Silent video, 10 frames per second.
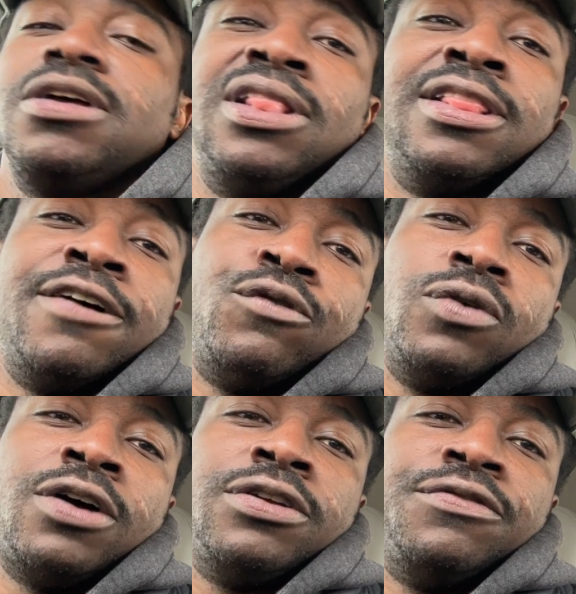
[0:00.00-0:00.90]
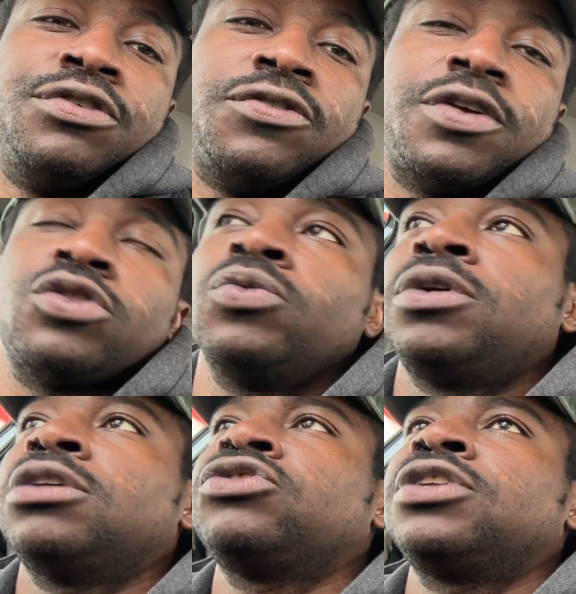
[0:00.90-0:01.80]
level i don't even know if that's the
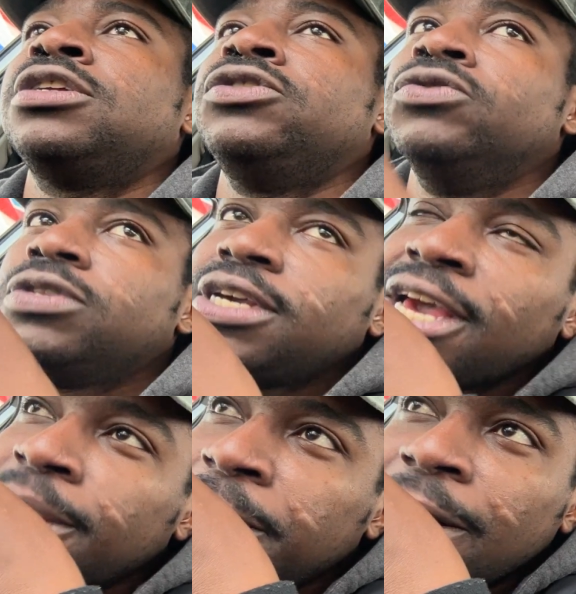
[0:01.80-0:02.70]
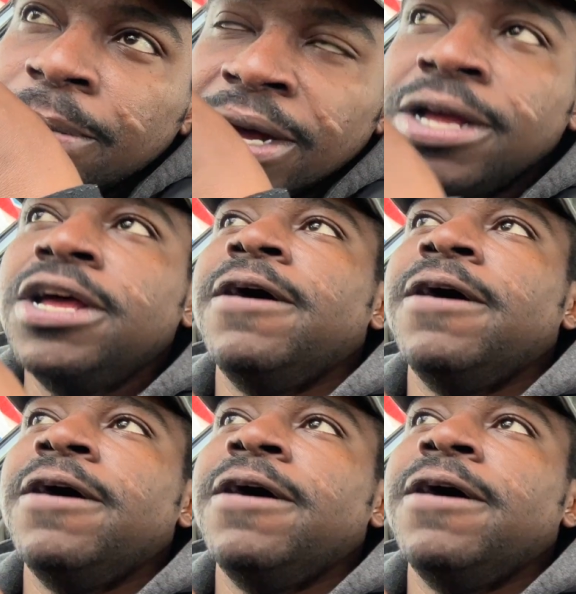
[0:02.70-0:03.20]
word i was trying to use it came out but